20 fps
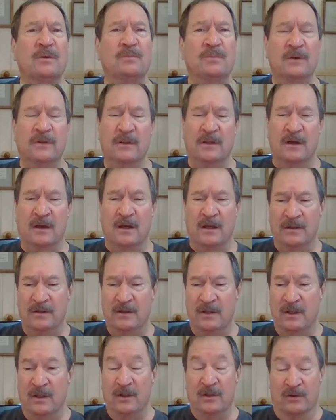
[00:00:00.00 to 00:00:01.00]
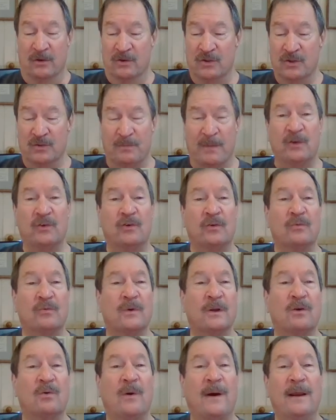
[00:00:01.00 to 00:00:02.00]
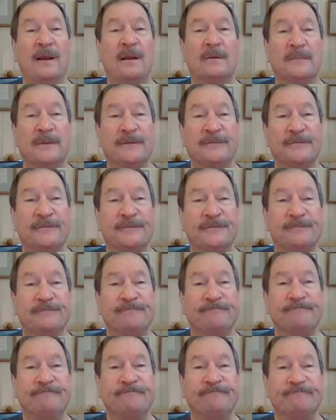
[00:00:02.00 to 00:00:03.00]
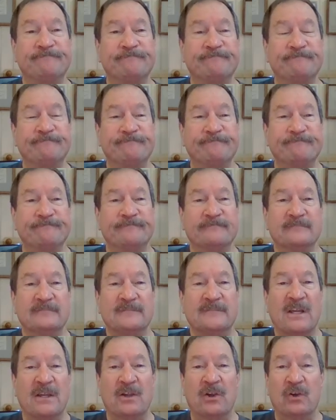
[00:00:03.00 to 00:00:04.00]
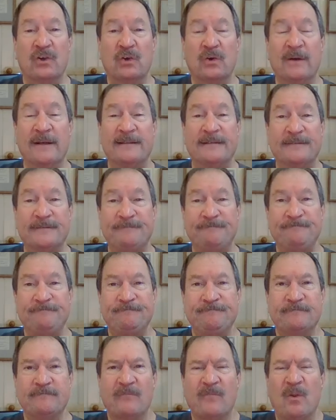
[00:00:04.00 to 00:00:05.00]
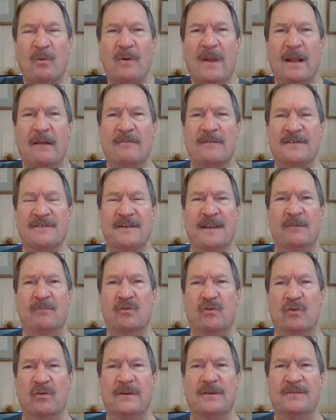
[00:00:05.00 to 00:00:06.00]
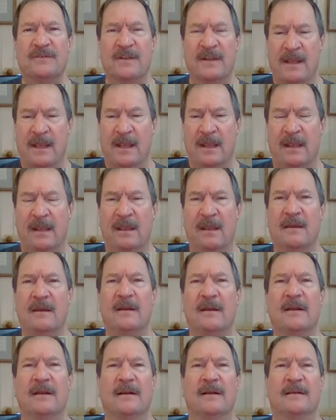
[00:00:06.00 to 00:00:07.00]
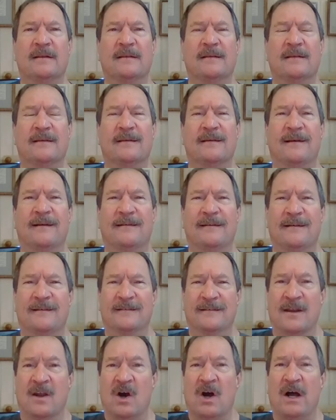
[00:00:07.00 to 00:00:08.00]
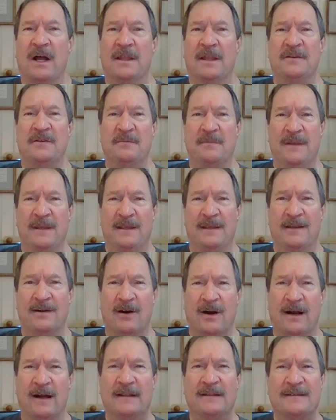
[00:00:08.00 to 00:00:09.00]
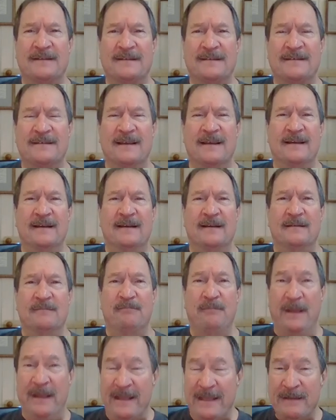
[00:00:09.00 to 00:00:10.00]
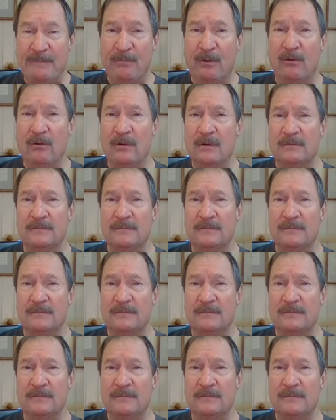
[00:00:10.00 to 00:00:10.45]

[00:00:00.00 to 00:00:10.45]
with God. No special requirements. Your choice. We have the same choice today. God to be God's people,